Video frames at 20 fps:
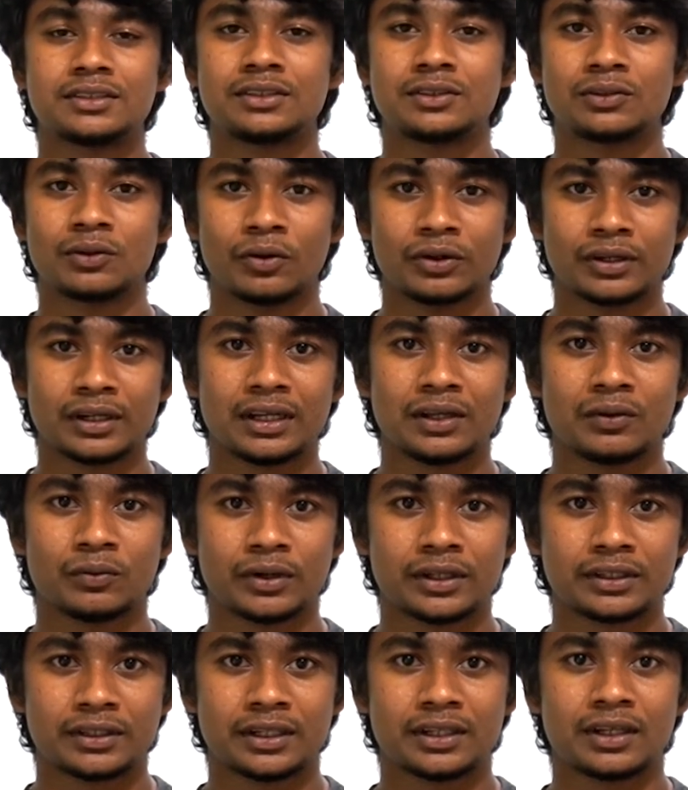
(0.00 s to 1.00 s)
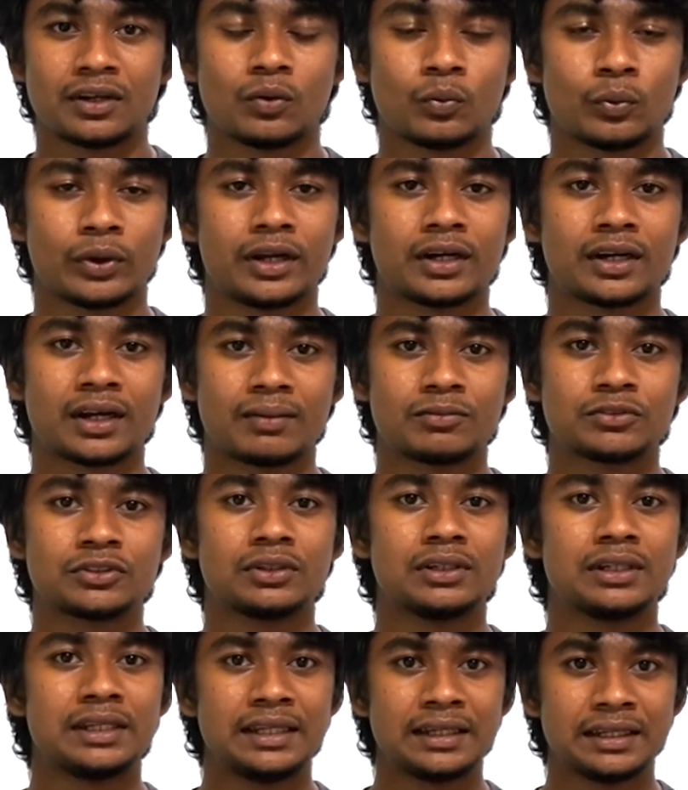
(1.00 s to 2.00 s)
totally worth it when it comes to
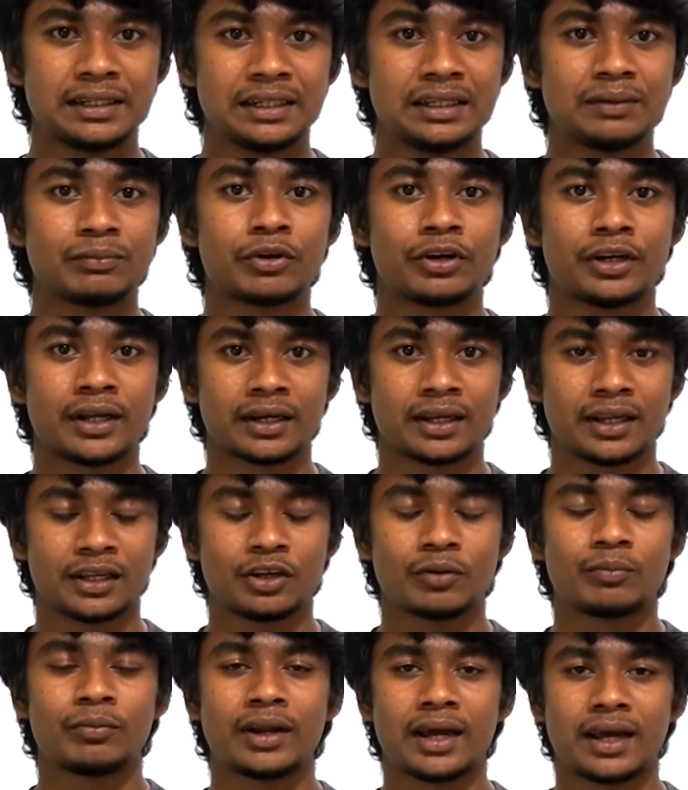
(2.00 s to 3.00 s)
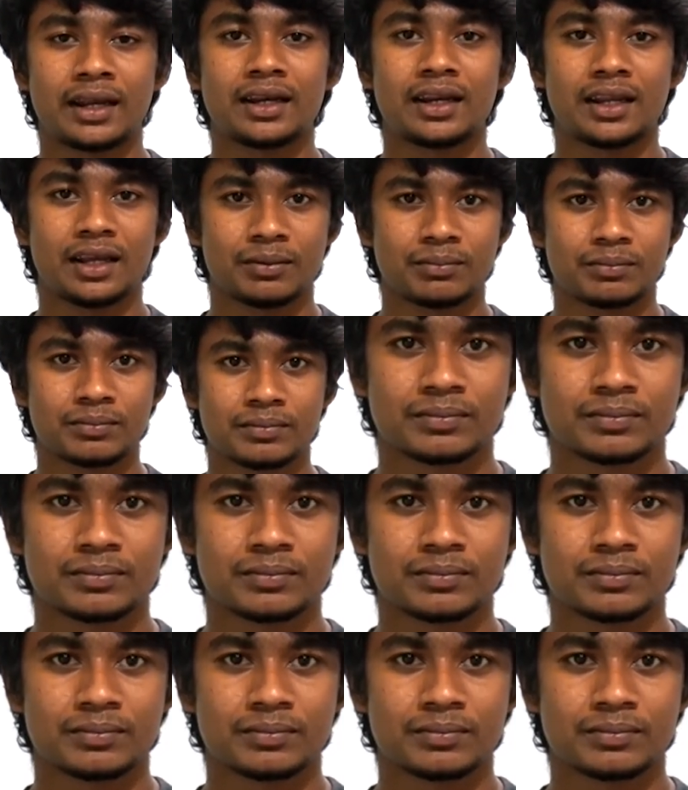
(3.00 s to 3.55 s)
legally protecting your brand name.